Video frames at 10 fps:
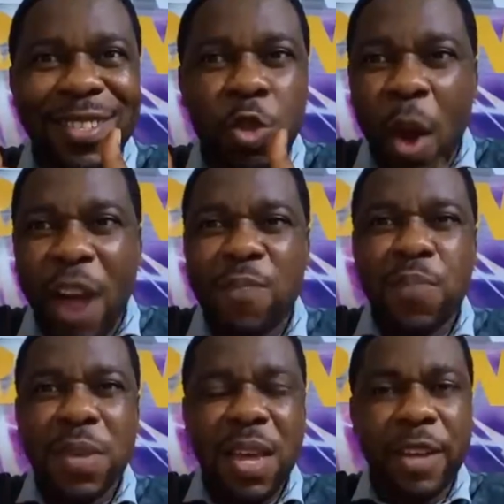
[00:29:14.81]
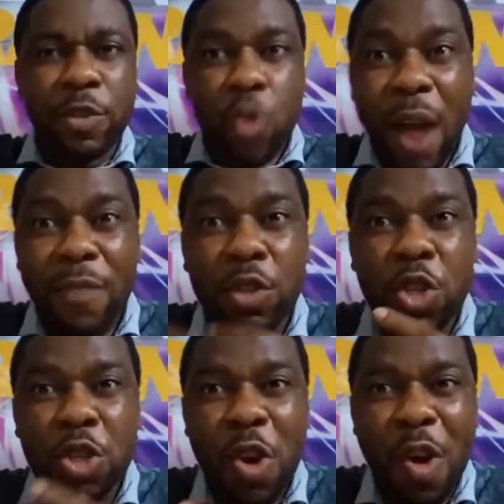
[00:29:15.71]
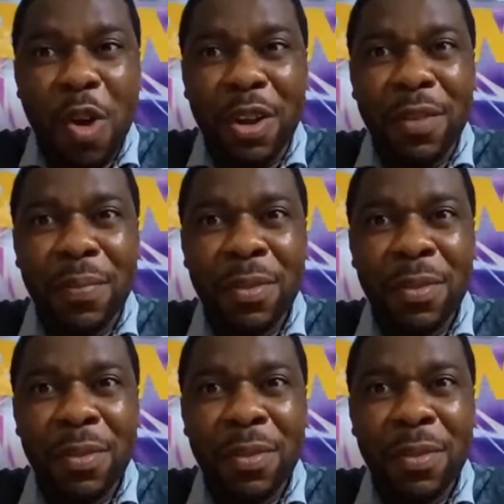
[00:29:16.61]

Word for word: You have peace. You have joy.